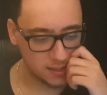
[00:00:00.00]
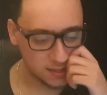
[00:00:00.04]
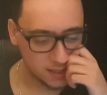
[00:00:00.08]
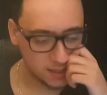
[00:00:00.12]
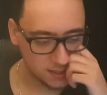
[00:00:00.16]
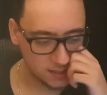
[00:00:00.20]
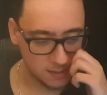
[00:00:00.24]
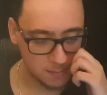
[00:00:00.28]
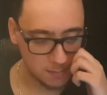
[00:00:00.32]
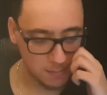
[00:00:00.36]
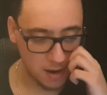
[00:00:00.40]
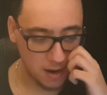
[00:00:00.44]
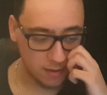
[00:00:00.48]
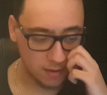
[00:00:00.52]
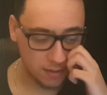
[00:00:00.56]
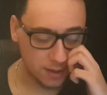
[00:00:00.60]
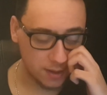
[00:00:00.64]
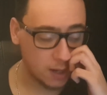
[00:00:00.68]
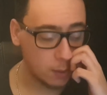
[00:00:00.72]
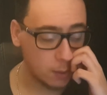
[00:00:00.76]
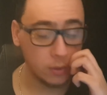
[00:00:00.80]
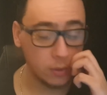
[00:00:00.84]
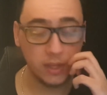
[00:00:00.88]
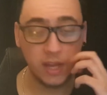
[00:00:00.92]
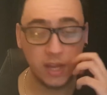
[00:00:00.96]
that's a
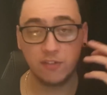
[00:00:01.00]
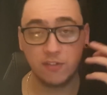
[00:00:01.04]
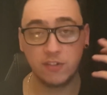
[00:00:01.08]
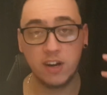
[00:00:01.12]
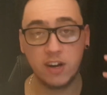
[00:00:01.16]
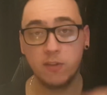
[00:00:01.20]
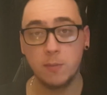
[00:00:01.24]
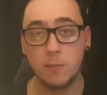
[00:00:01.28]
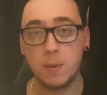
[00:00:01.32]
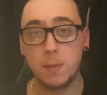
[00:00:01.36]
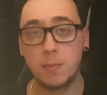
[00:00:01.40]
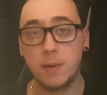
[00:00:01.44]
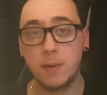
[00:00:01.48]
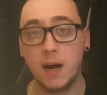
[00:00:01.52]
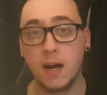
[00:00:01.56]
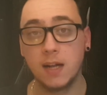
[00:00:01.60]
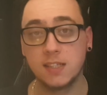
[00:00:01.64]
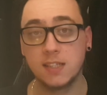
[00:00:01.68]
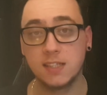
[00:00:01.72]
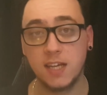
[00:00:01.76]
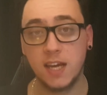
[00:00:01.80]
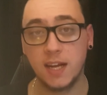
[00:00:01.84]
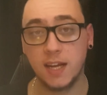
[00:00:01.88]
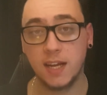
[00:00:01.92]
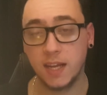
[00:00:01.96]
marathon I will never ever be
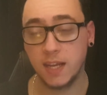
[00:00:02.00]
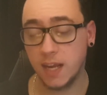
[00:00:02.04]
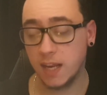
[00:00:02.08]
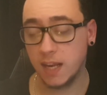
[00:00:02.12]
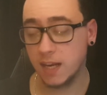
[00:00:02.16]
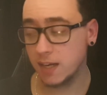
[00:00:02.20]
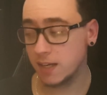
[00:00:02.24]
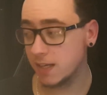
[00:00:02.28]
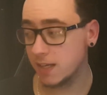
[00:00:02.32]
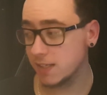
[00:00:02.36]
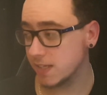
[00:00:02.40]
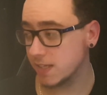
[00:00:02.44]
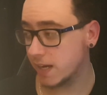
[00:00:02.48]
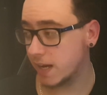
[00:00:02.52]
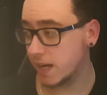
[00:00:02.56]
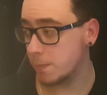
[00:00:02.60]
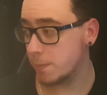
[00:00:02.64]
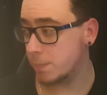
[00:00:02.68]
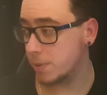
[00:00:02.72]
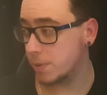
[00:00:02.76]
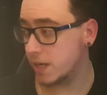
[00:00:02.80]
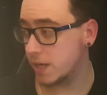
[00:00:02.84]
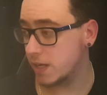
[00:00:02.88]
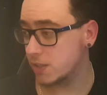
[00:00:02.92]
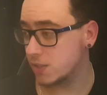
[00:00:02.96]
partaking in unless I
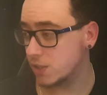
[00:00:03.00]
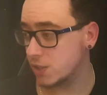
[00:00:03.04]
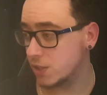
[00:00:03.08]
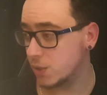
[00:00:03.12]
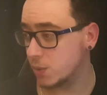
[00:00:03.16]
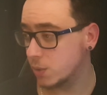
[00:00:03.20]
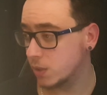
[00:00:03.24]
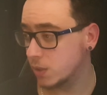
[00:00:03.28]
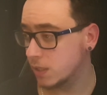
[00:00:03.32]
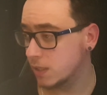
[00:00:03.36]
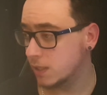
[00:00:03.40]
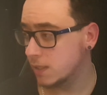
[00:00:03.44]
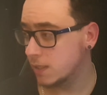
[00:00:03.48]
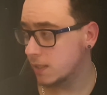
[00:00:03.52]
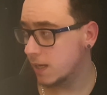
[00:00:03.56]
get paid to.